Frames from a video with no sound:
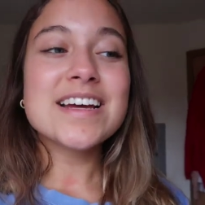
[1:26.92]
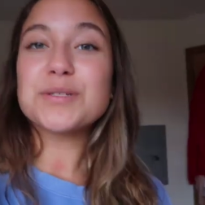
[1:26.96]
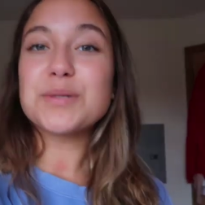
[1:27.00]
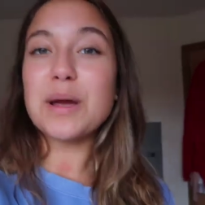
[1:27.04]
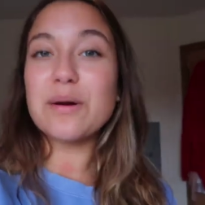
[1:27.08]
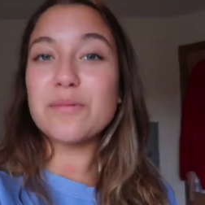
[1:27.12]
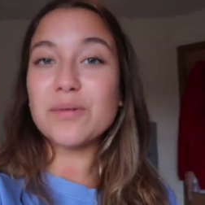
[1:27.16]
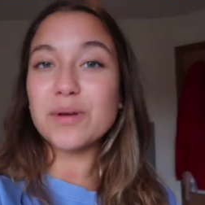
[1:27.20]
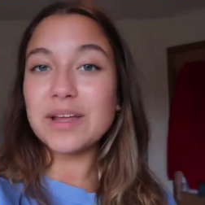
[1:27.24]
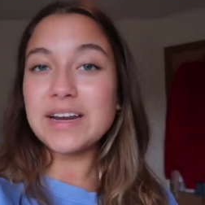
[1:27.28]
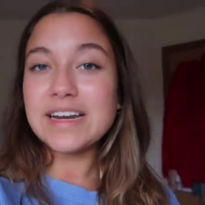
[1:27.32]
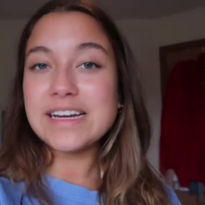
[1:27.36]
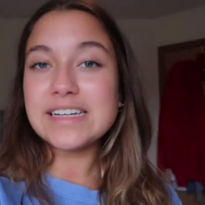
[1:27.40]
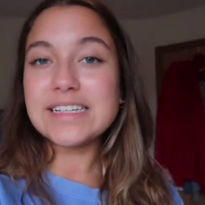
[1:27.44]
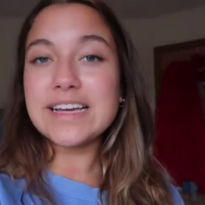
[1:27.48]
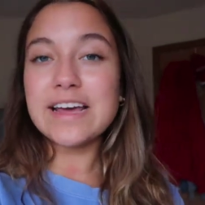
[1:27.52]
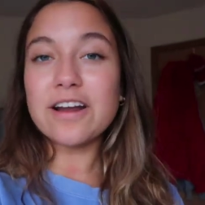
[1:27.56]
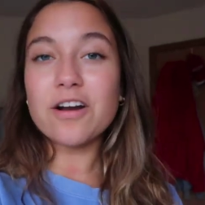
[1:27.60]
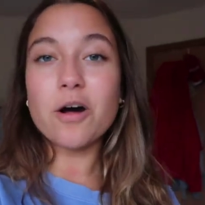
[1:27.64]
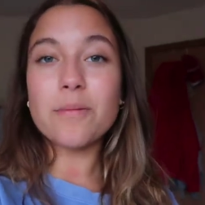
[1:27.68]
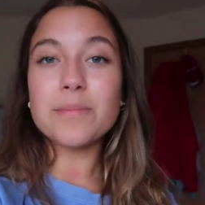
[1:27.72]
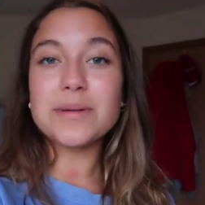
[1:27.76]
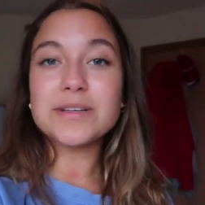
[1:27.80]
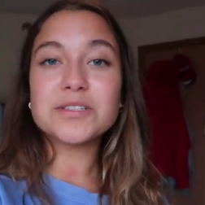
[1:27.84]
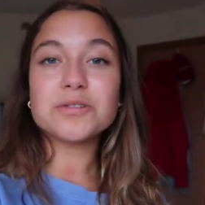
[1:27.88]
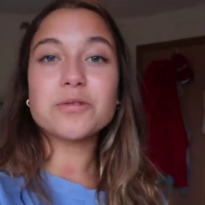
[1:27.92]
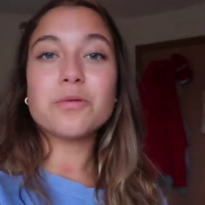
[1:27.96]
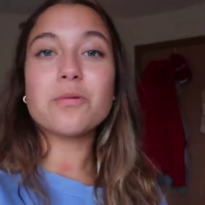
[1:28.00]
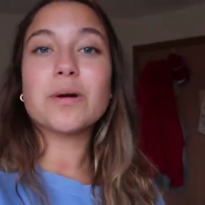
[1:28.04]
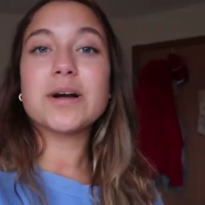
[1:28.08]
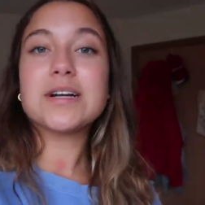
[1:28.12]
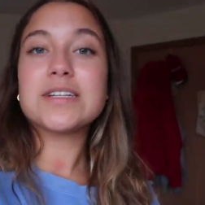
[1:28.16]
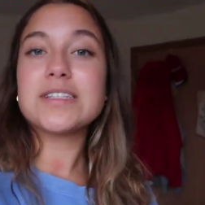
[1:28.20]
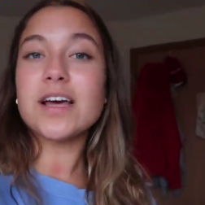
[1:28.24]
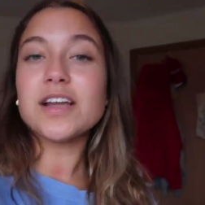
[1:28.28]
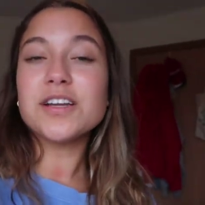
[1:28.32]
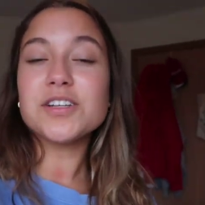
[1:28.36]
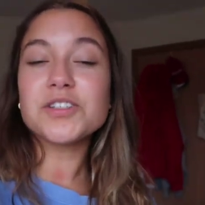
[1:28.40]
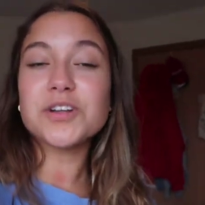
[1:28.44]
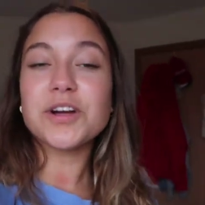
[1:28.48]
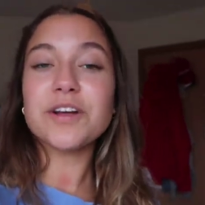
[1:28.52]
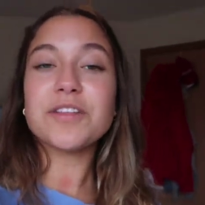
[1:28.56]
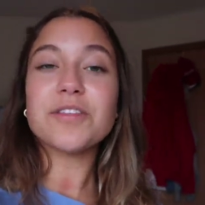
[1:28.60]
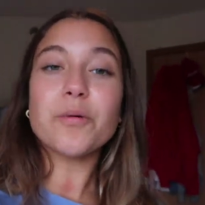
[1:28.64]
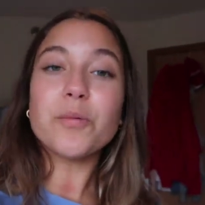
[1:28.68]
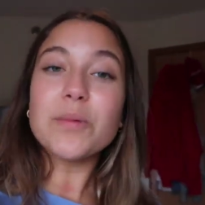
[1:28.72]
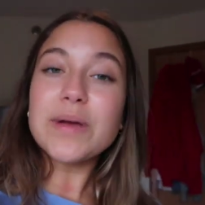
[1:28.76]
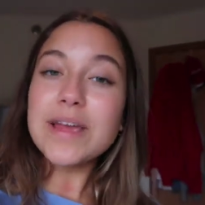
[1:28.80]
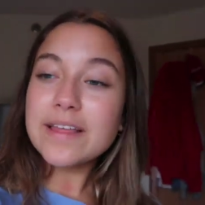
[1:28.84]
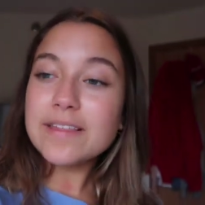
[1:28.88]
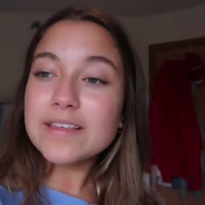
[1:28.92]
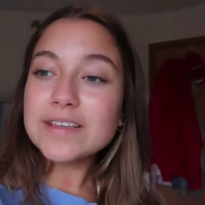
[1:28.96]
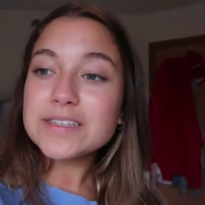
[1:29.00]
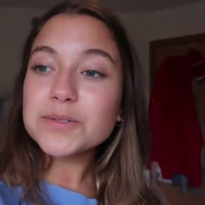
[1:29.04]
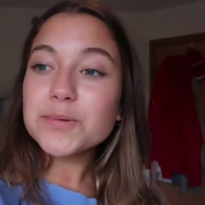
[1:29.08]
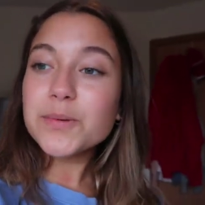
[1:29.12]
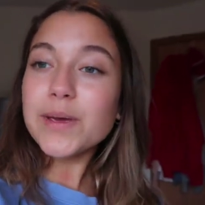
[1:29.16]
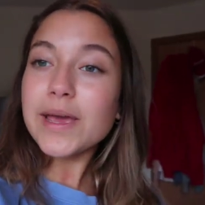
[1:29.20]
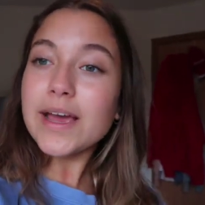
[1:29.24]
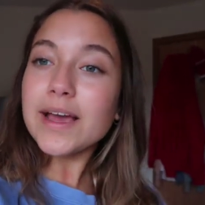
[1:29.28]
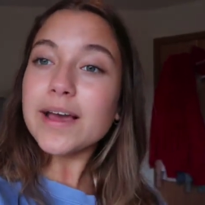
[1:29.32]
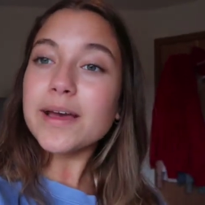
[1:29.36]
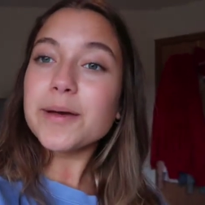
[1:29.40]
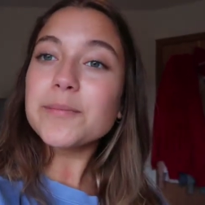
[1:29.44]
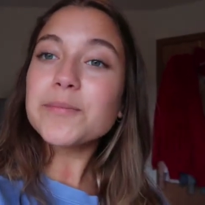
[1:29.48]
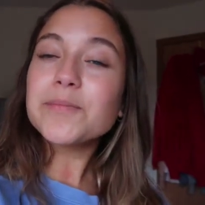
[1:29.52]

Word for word: So I really need to get all my schoolwork done during the week this week.